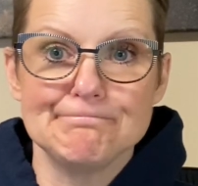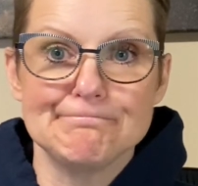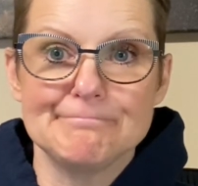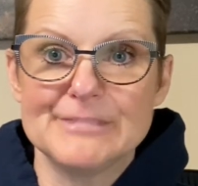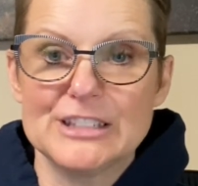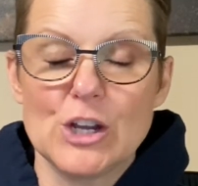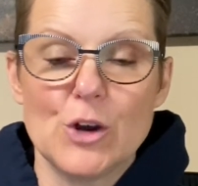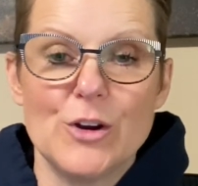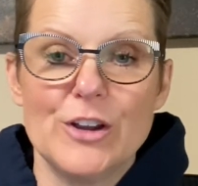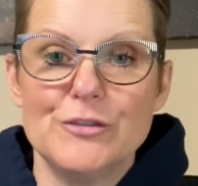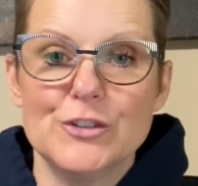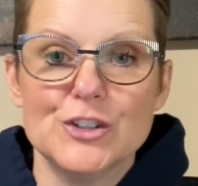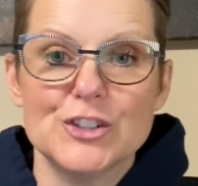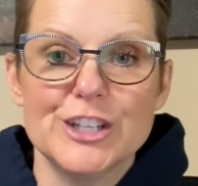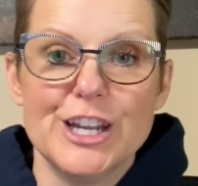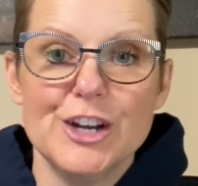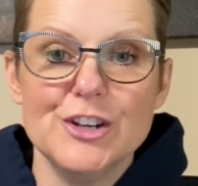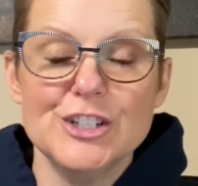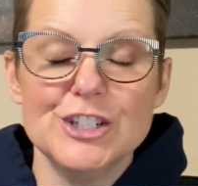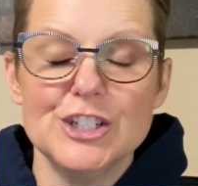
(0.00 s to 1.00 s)
So if you're
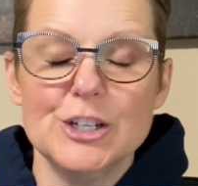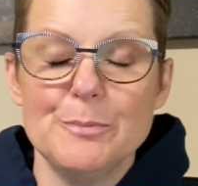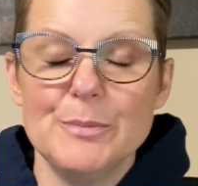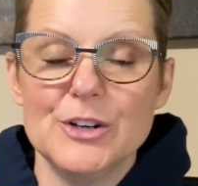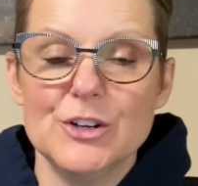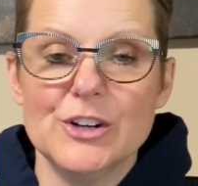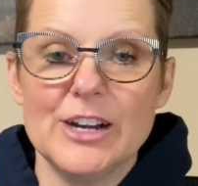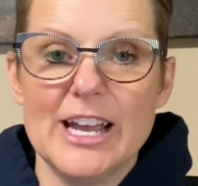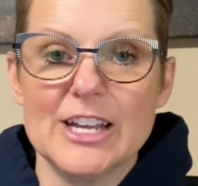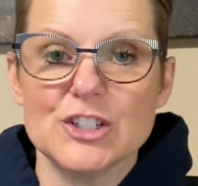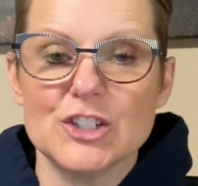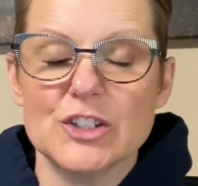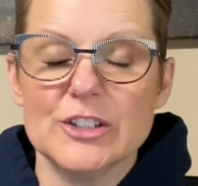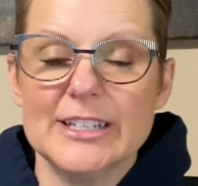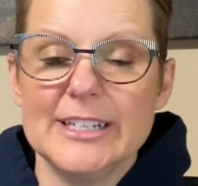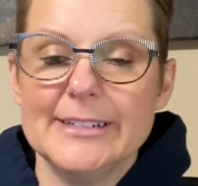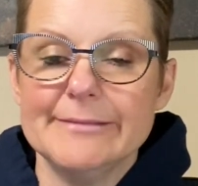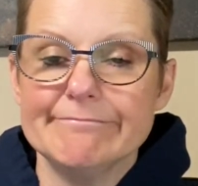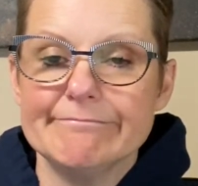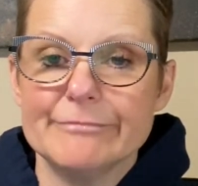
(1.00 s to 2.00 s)
scared to ship
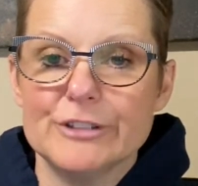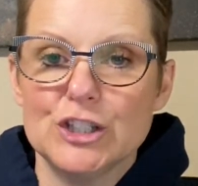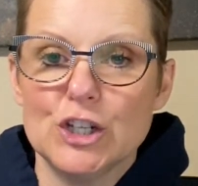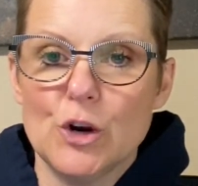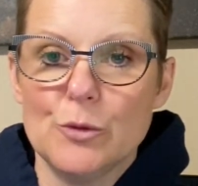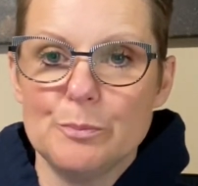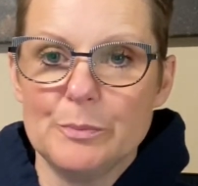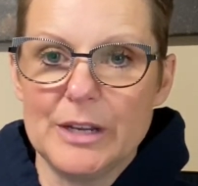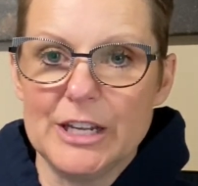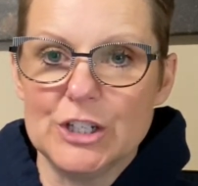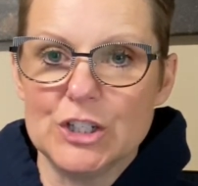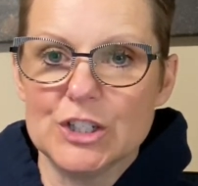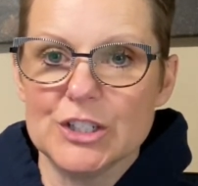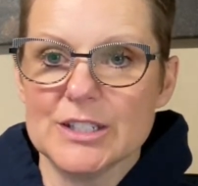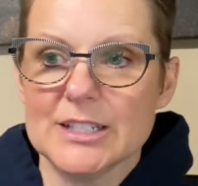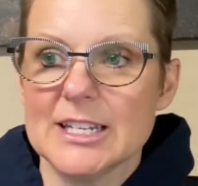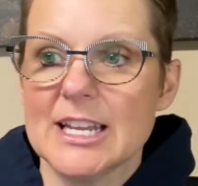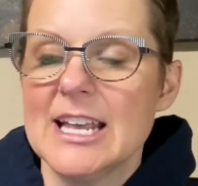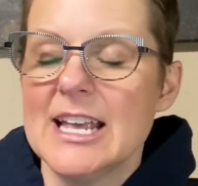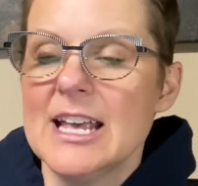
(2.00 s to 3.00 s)
internationally, don't be.
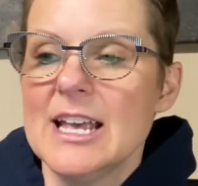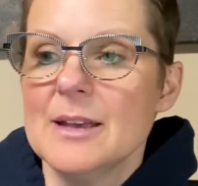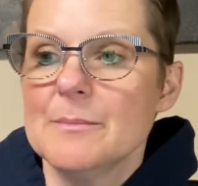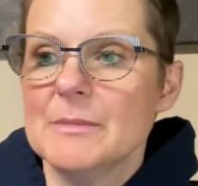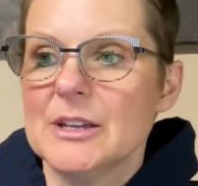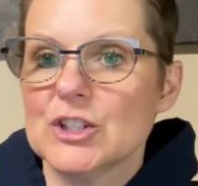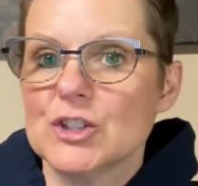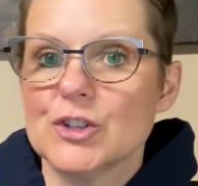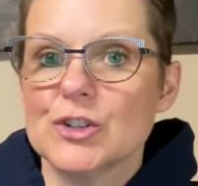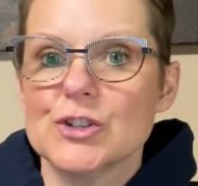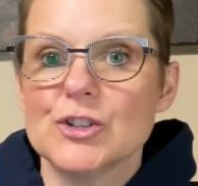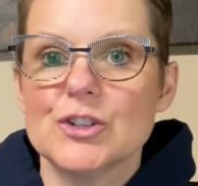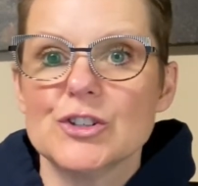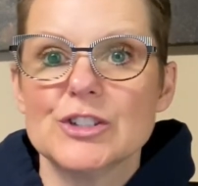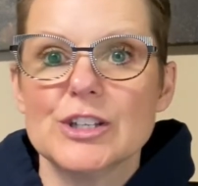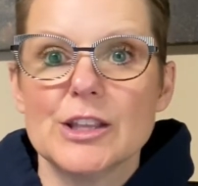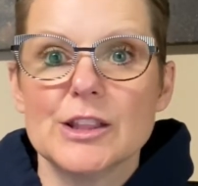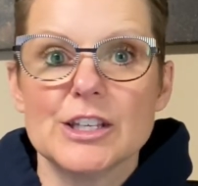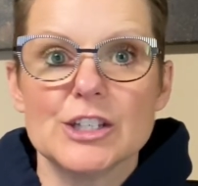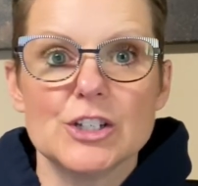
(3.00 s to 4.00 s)
Just make sure you're
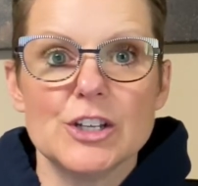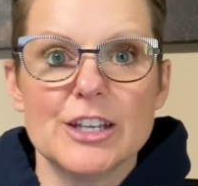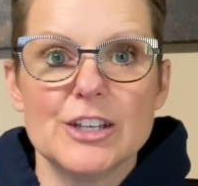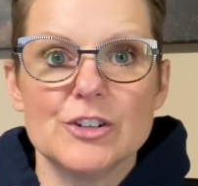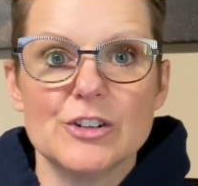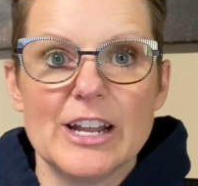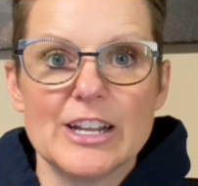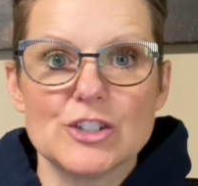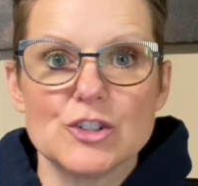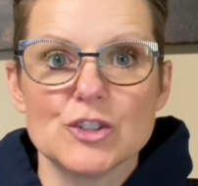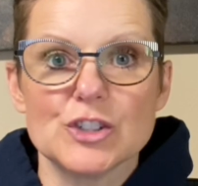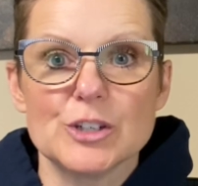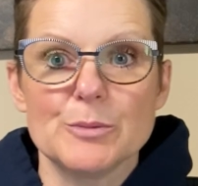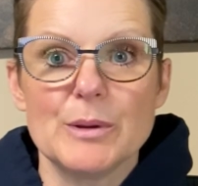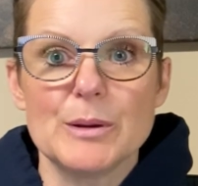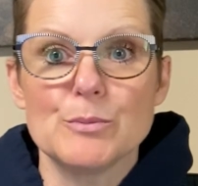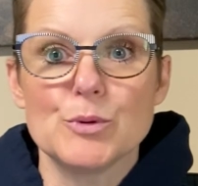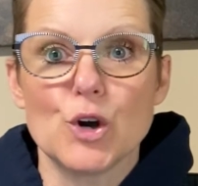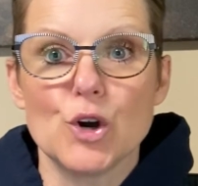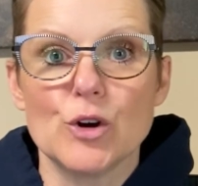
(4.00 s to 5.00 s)
using the international
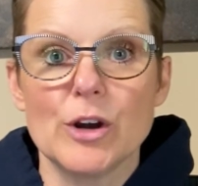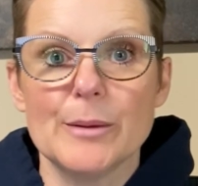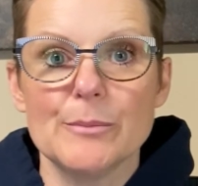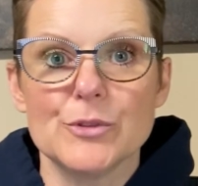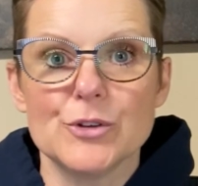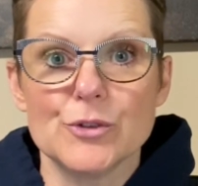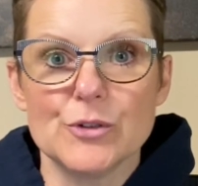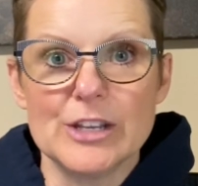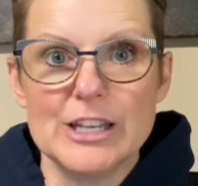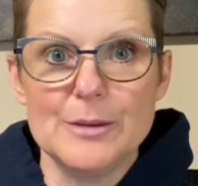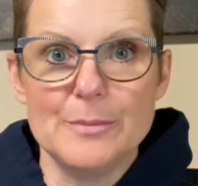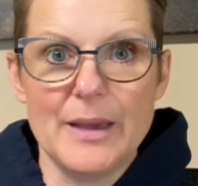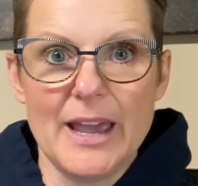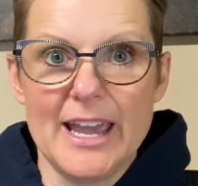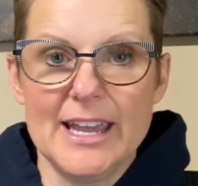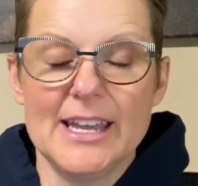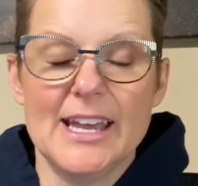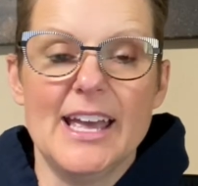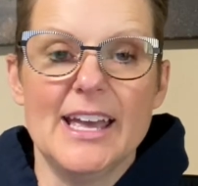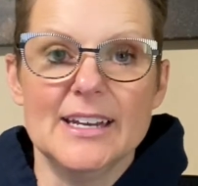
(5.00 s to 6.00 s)
shipping program through
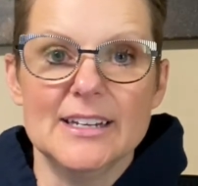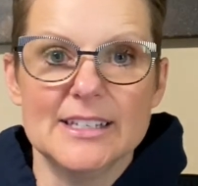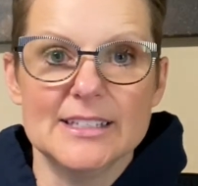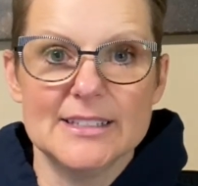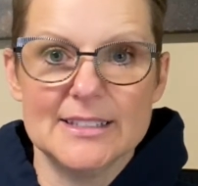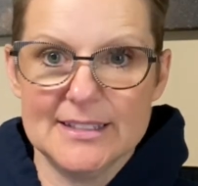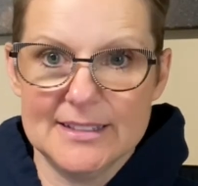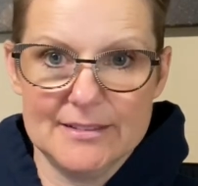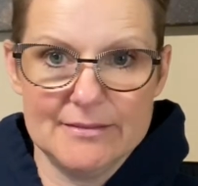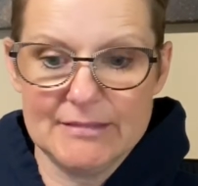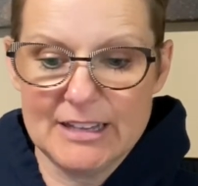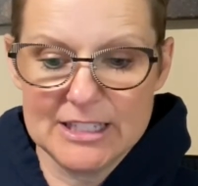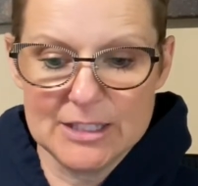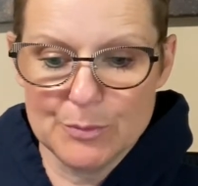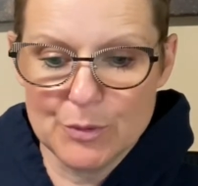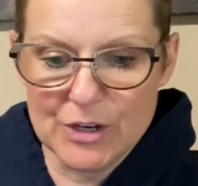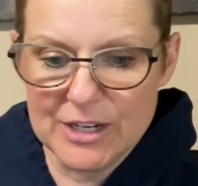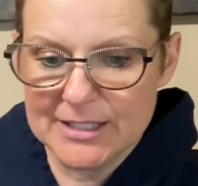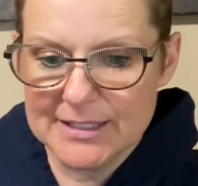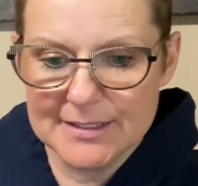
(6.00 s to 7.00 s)
eBay, and it's a
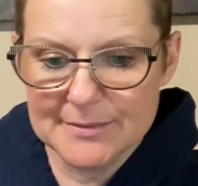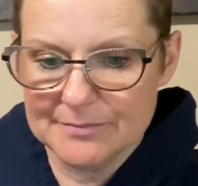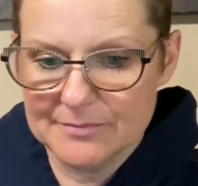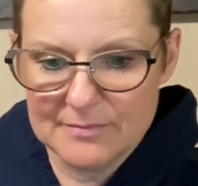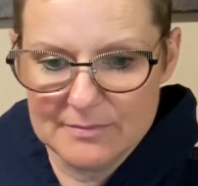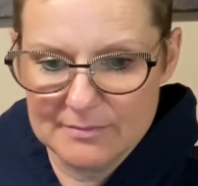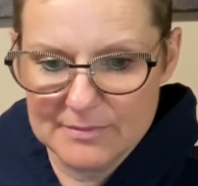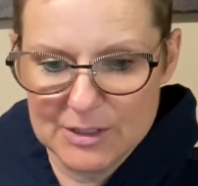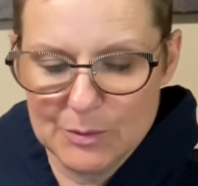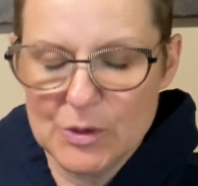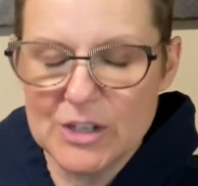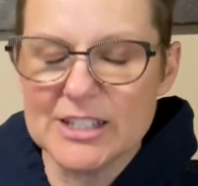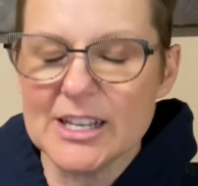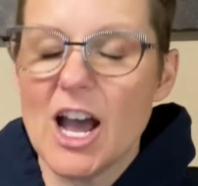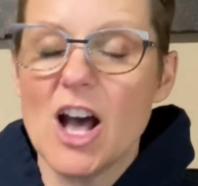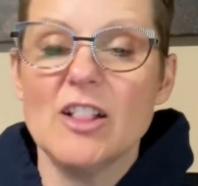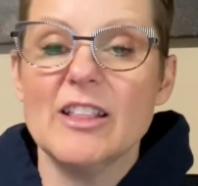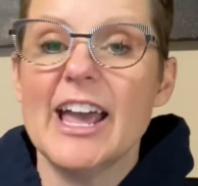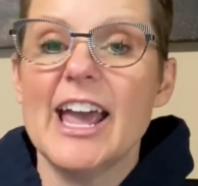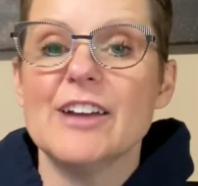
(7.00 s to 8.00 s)
breeze. It's a breeze.
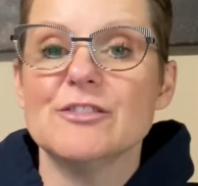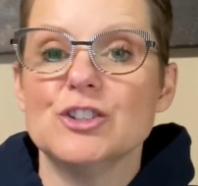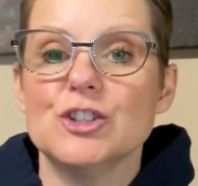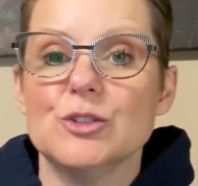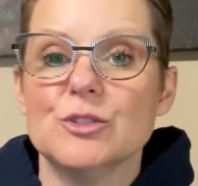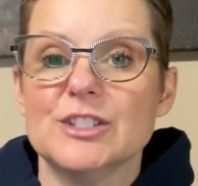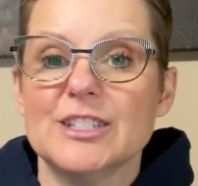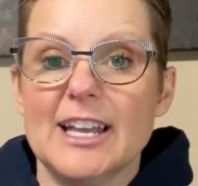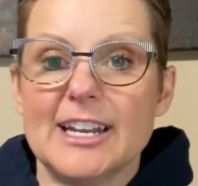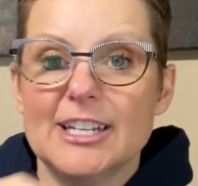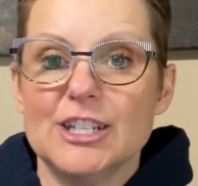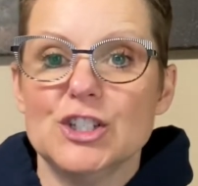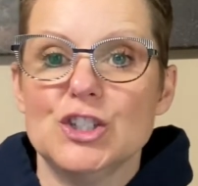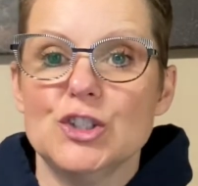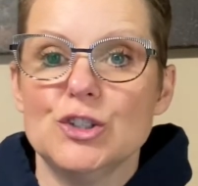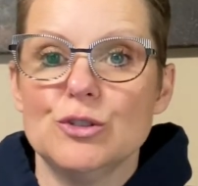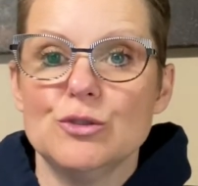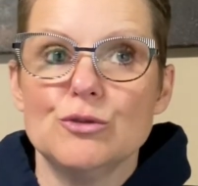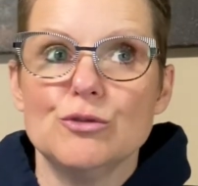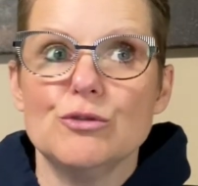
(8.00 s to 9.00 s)
All I have to do is send it
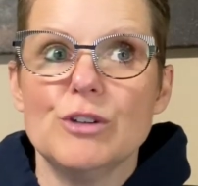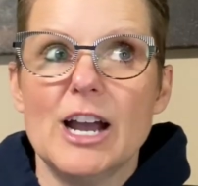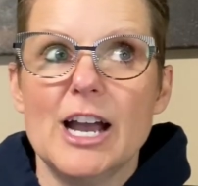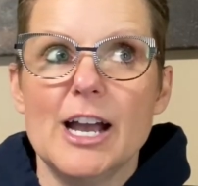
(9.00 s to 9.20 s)
to